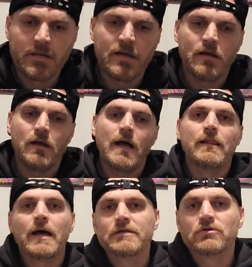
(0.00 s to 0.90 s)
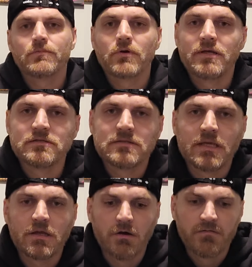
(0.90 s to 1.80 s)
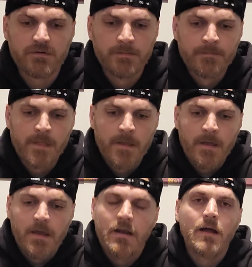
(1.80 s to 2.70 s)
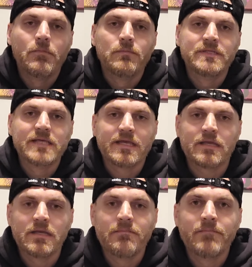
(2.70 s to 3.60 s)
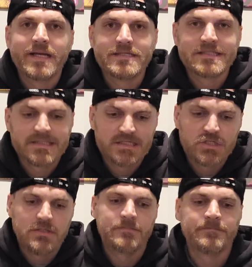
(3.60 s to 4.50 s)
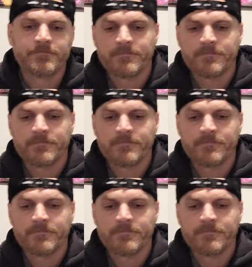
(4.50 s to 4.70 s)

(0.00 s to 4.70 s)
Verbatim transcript: that uh, Alejandro Perez will take over, and I'm gonna be taking him by decision.